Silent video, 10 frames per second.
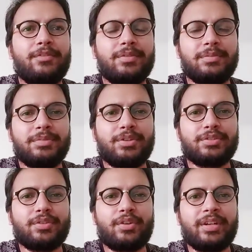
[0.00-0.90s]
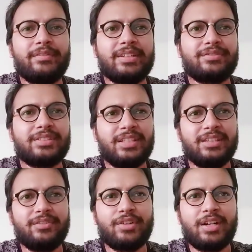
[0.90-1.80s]
because already we have seen
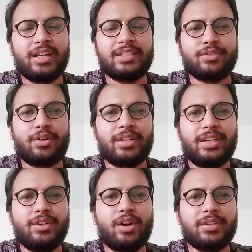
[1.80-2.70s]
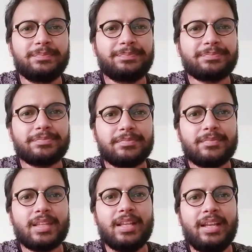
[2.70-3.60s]
the world has already gone
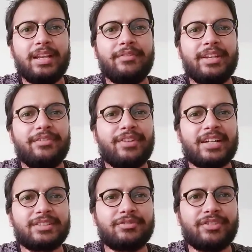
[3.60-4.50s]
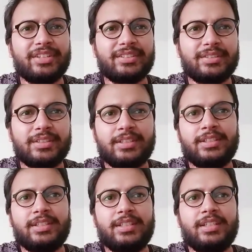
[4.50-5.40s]
in a very fast phase.
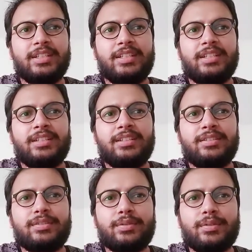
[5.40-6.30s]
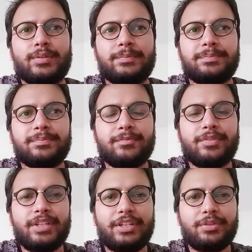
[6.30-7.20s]
So we
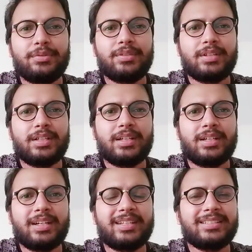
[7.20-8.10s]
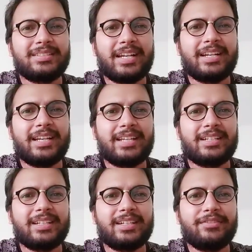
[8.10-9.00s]
need to understand, like
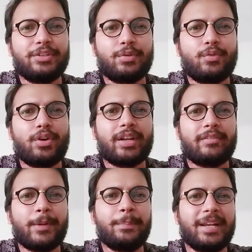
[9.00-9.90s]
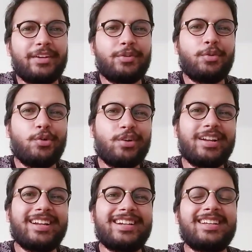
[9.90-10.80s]
we don't want our men to go
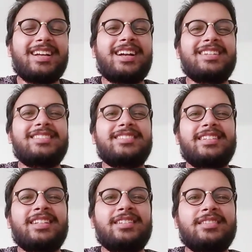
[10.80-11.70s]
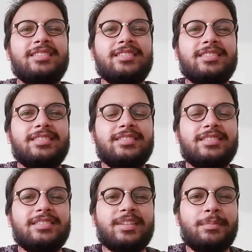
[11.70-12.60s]
ahead and sit in
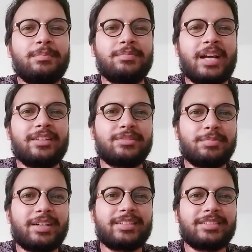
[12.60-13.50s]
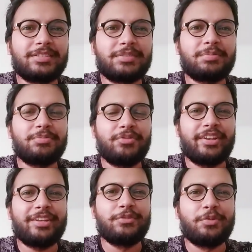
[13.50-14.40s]
some dance bars
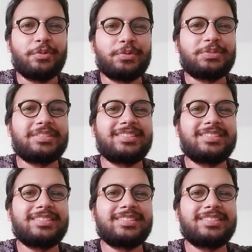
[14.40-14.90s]
wearing kungurus.